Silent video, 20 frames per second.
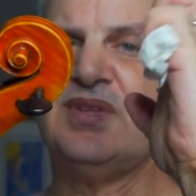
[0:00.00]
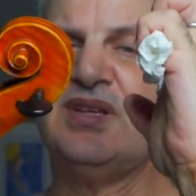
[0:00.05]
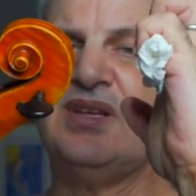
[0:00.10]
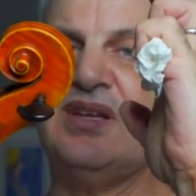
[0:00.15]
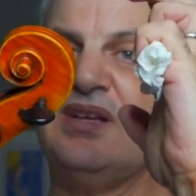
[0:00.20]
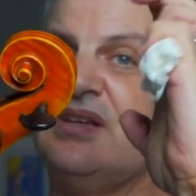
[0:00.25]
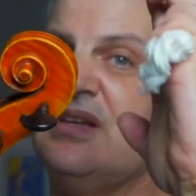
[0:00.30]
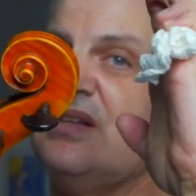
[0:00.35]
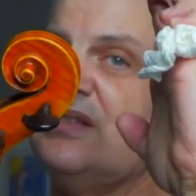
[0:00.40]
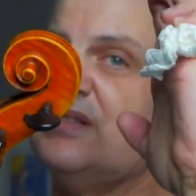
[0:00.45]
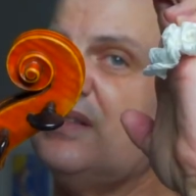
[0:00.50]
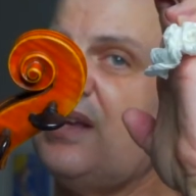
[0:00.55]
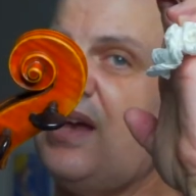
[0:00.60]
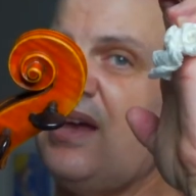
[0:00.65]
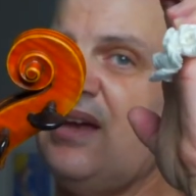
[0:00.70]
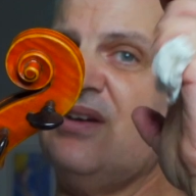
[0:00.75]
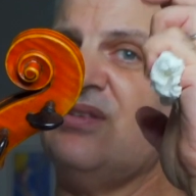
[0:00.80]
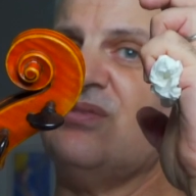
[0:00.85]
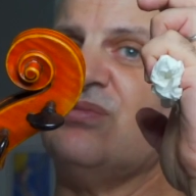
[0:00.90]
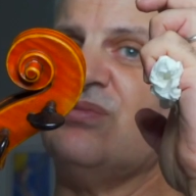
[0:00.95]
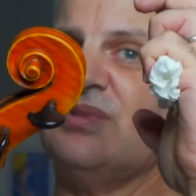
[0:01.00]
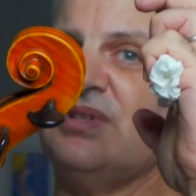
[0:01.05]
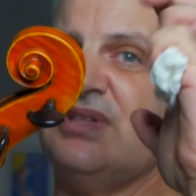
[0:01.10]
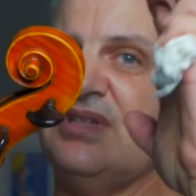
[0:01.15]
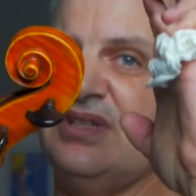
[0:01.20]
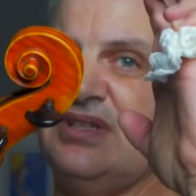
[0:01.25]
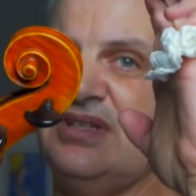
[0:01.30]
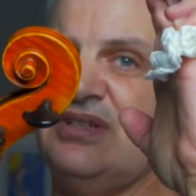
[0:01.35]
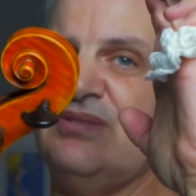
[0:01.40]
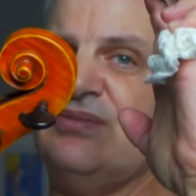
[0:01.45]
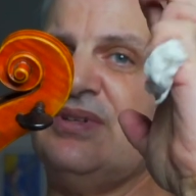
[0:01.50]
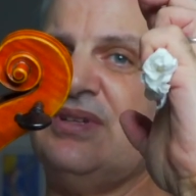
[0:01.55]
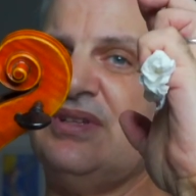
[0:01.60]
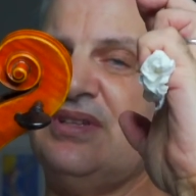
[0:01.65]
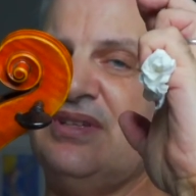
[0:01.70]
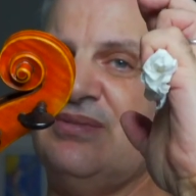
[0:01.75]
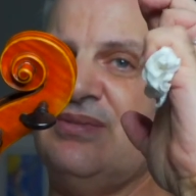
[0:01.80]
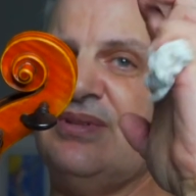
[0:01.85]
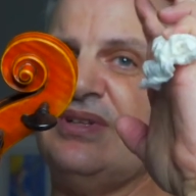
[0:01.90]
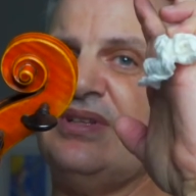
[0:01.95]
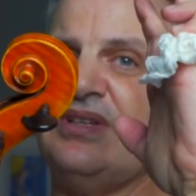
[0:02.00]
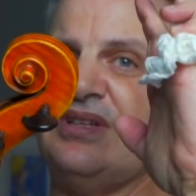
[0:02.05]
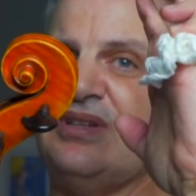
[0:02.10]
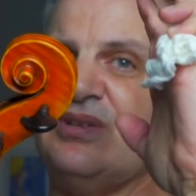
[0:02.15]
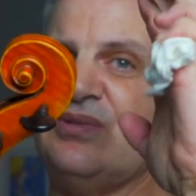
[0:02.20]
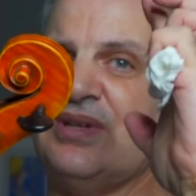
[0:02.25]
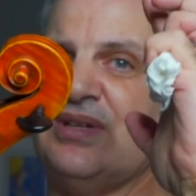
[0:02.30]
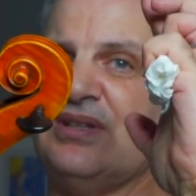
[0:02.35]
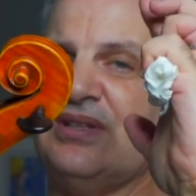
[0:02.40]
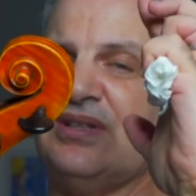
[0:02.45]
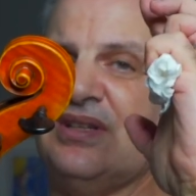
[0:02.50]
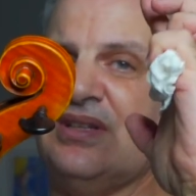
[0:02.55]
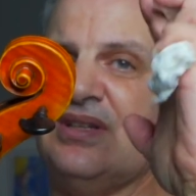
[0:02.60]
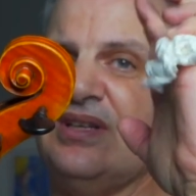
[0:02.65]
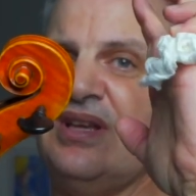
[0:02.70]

It gets tired really, really, really quickly.